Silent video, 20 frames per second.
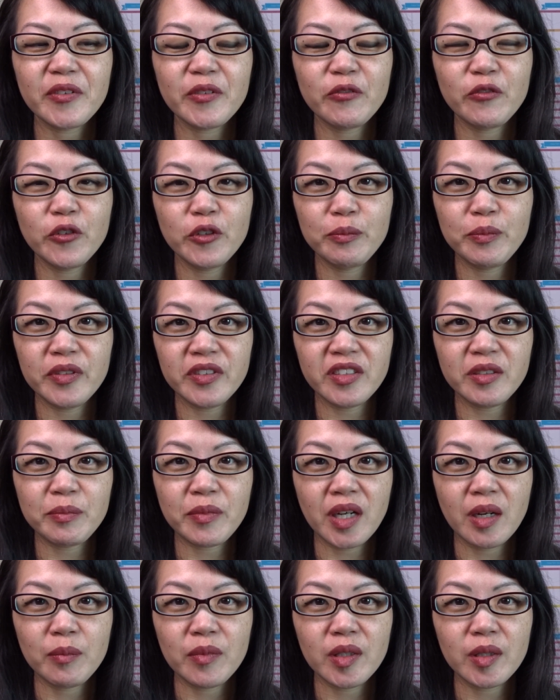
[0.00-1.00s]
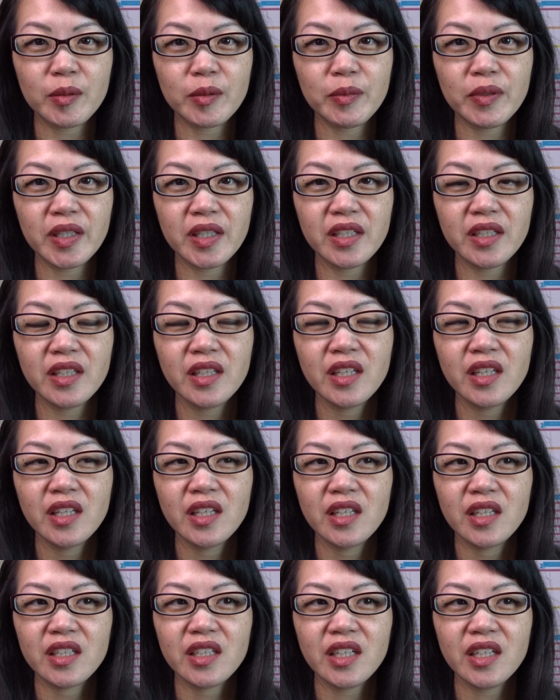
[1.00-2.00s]
For a busy mom like me,
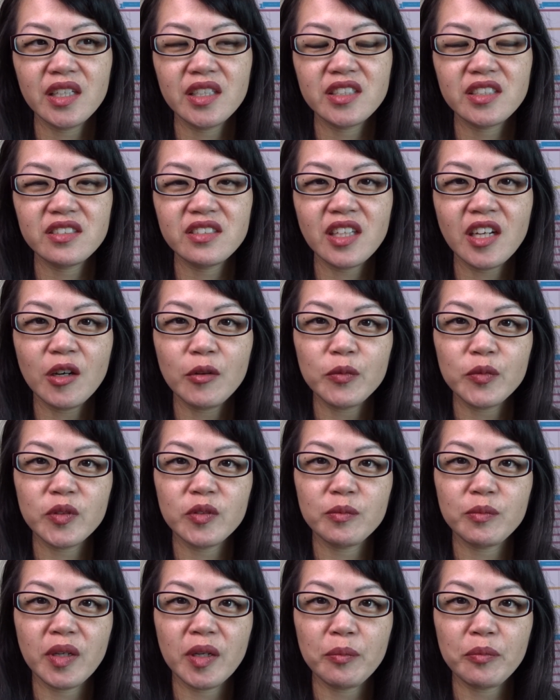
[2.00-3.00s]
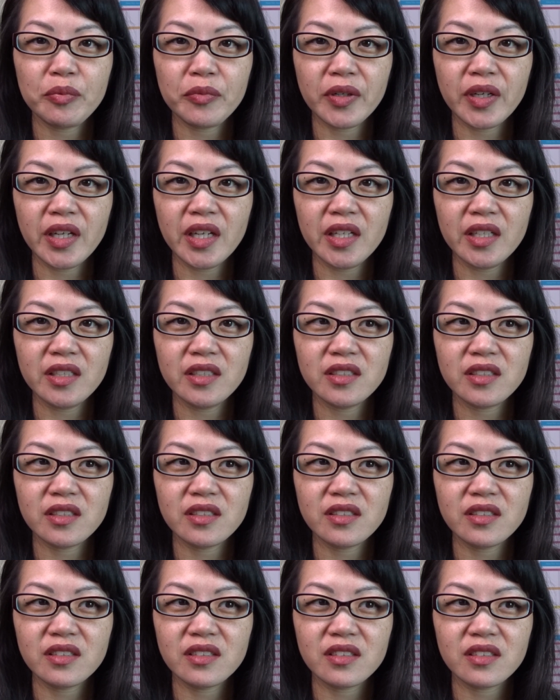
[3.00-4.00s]
it kind of just helps my brain
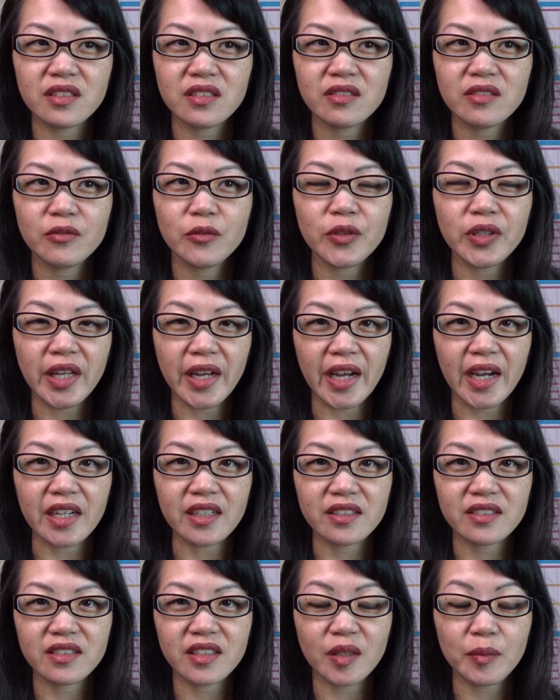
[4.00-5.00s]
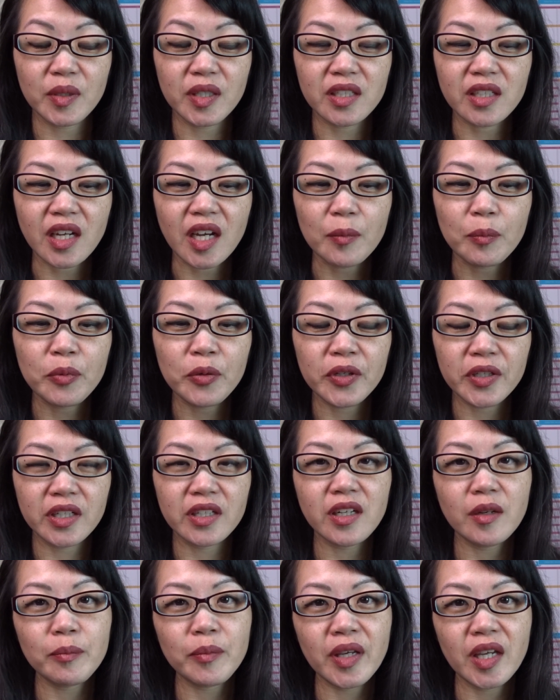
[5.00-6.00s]
just relax. I mean, I put
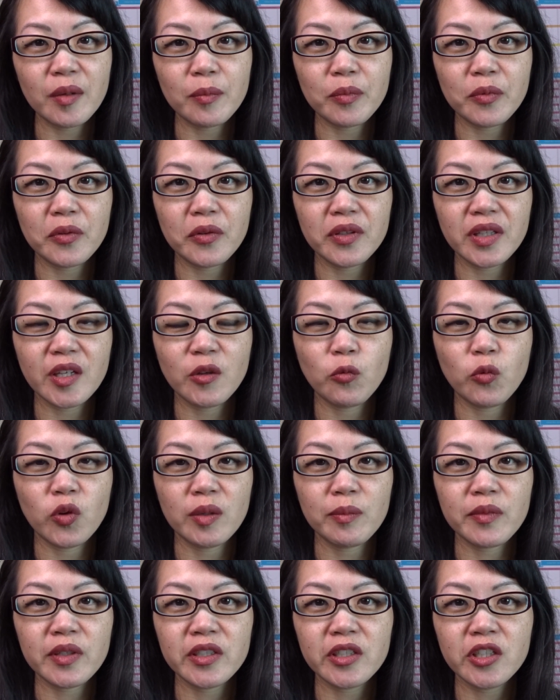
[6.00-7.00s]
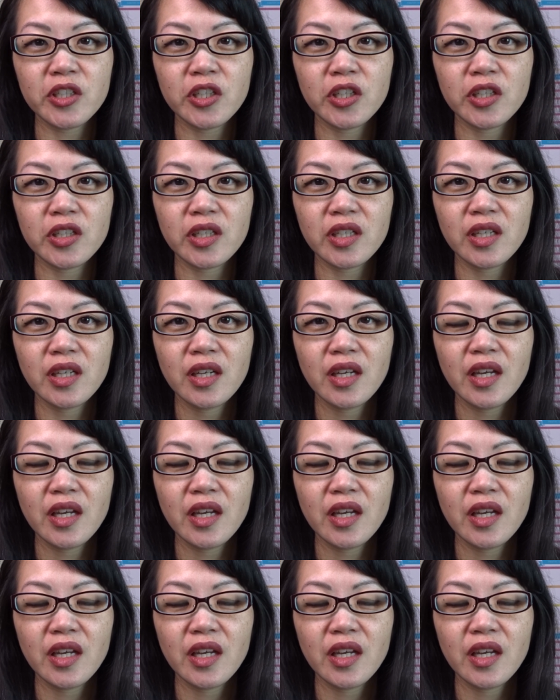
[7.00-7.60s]
it on paper, like what I'm gonna cook,